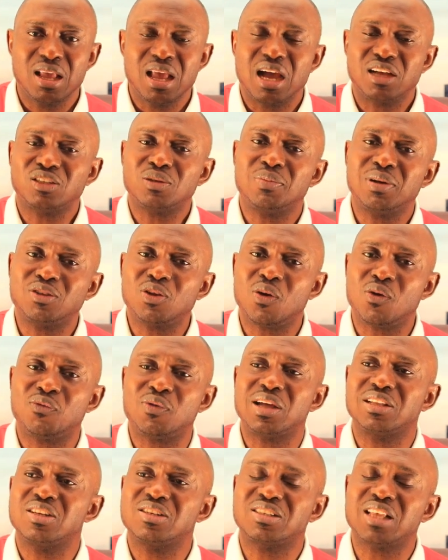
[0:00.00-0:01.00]
As a matter of
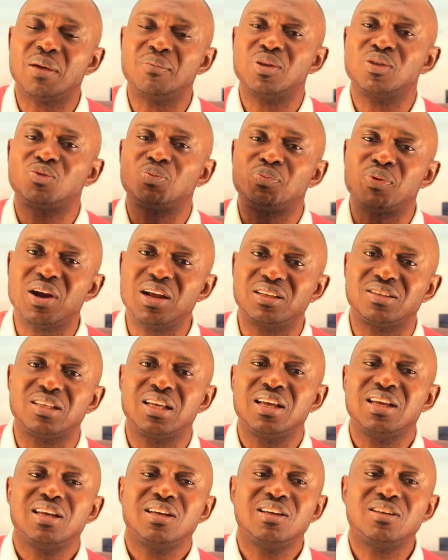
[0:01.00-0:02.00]
fact, the psalmist prayed.
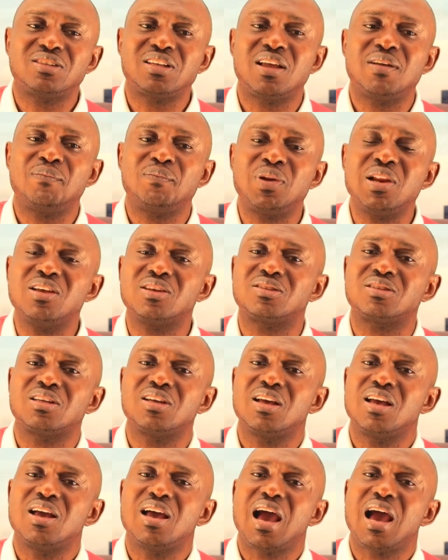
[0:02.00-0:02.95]
He said, "Please,